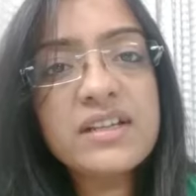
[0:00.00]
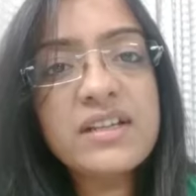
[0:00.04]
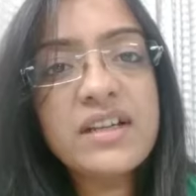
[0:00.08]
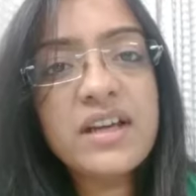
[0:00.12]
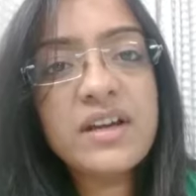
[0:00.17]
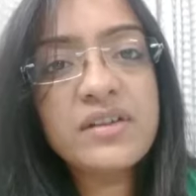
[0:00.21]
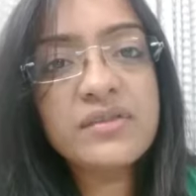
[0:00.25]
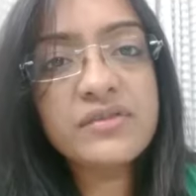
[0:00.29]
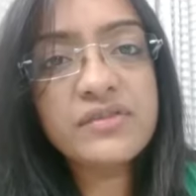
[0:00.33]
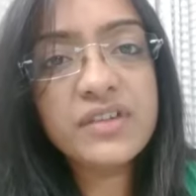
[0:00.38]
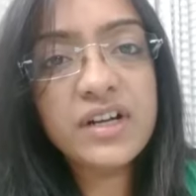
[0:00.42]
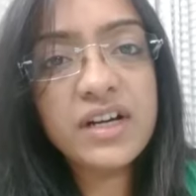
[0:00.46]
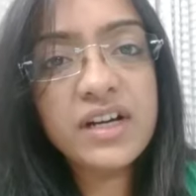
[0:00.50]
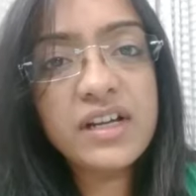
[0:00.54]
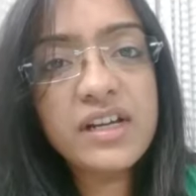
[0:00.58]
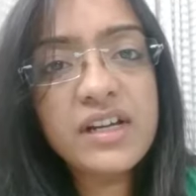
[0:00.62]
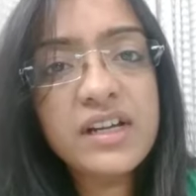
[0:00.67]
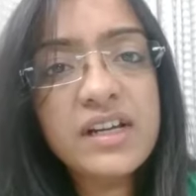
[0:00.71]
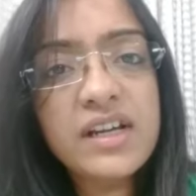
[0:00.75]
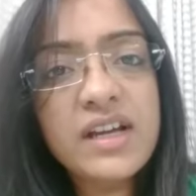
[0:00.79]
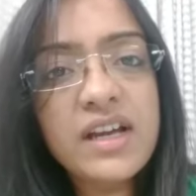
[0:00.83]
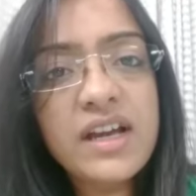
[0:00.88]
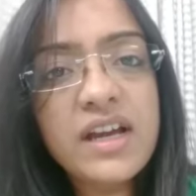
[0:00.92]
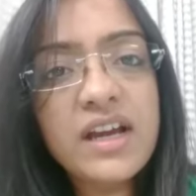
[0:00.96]
in FR
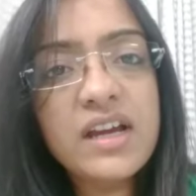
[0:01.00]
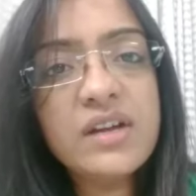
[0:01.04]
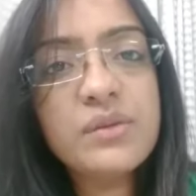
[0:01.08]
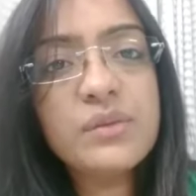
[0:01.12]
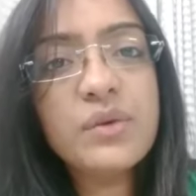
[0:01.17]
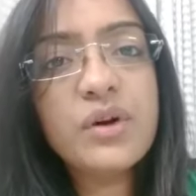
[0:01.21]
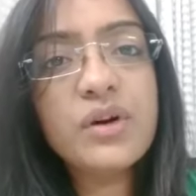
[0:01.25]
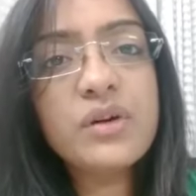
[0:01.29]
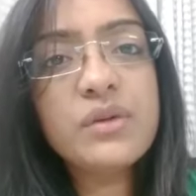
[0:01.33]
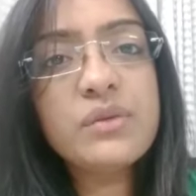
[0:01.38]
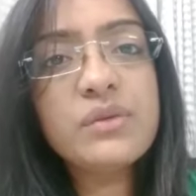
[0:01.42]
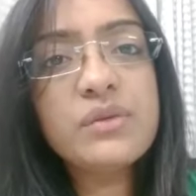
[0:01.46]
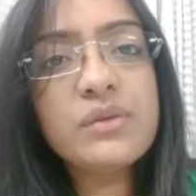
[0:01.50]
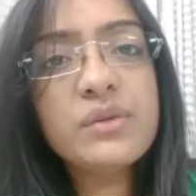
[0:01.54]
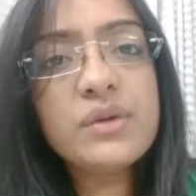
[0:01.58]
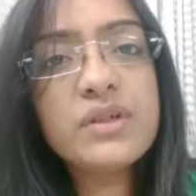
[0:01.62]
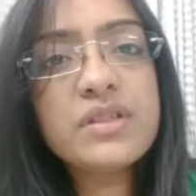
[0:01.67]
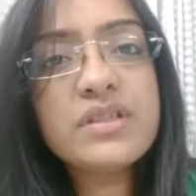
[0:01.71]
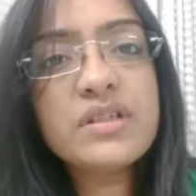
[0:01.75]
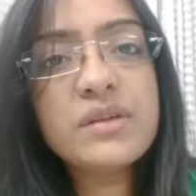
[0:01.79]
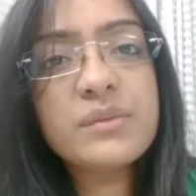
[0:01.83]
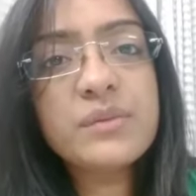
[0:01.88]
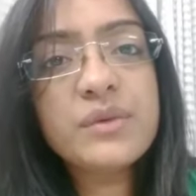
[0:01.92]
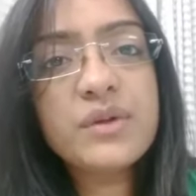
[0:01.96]
and what
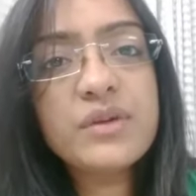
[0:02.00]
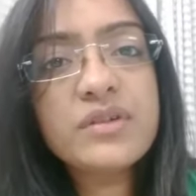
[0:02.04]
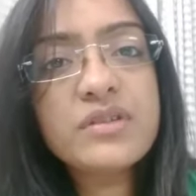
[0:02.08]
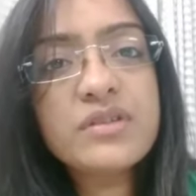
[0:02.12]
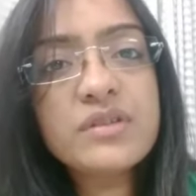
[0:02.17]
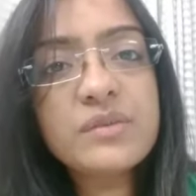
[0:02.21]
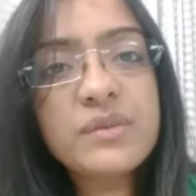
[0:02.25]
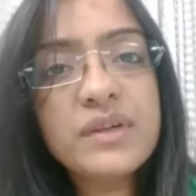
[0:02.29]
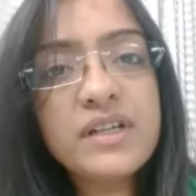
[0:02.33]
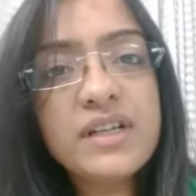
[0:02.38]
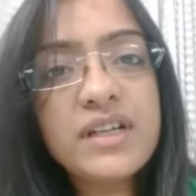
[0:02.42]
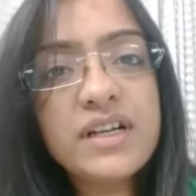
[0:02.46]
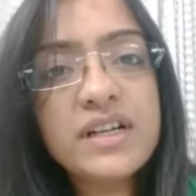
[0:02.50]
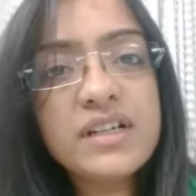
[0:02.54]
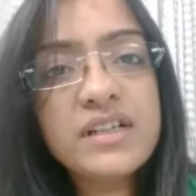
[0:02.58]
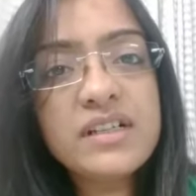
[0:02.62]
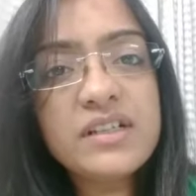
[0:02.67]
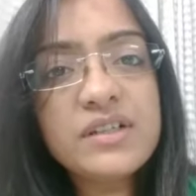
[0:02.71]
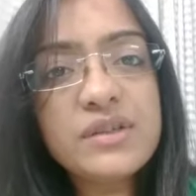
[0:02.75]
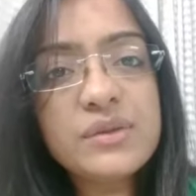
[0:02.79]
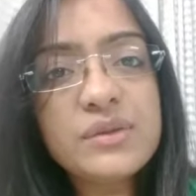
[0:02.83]
was supposed to be done